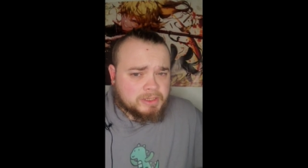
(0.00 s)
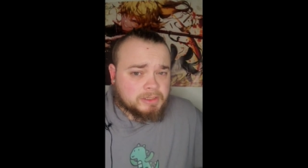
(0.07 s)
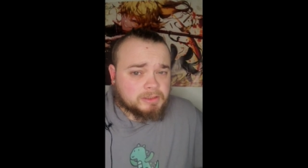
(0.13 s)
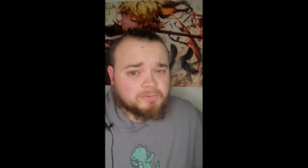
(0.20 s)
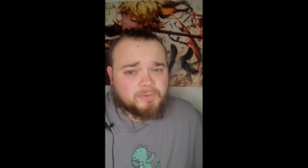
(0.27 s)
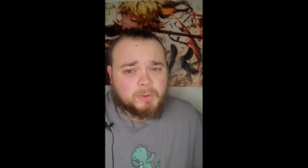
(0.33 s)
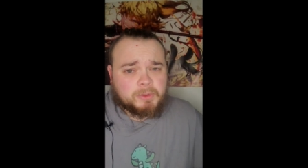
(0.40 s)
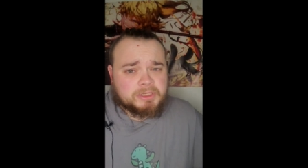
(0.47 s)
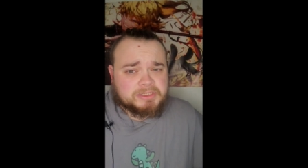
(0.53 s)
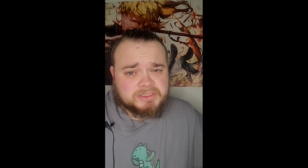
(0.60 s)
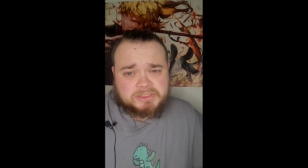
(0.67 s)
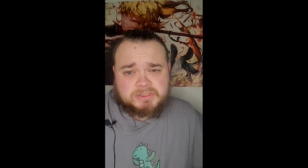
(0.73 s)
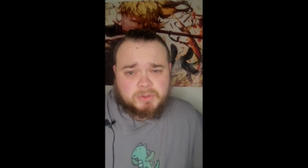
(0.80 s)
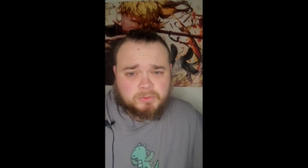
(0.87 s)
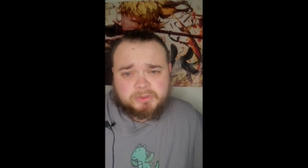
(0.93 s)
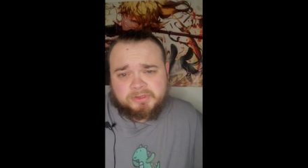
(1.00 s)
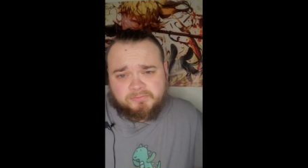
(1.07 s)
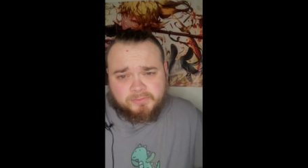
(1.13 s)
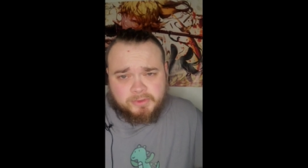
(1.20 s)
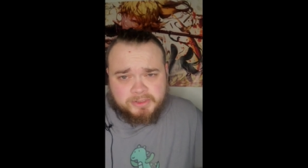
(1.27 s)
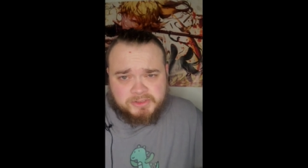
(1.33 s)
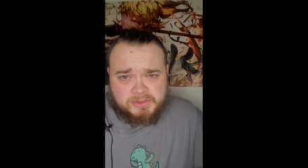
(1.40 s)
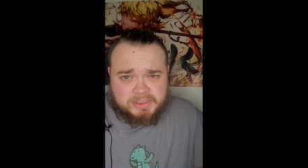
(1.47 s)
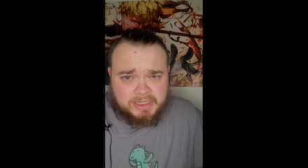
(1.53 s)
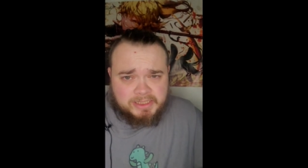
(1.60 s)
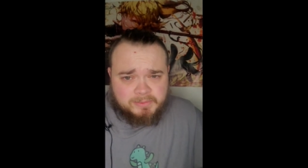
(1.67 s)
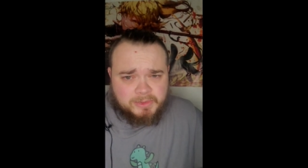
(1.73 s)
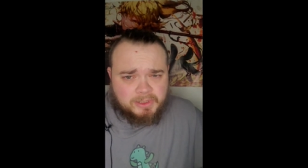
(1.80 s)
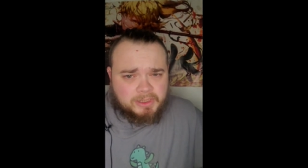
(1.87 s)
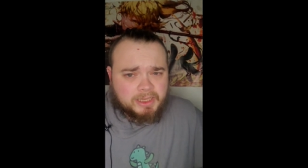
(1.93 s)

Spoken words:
devoted solely for entertainment.